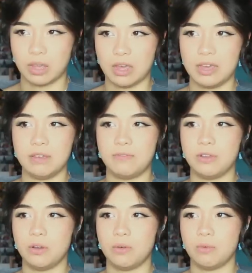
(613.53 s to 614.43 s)
I
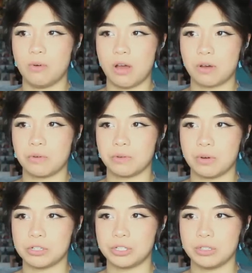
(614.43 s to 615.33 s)
feel awkward
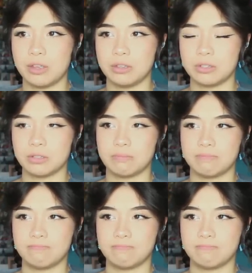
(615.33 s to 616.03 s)
watching this.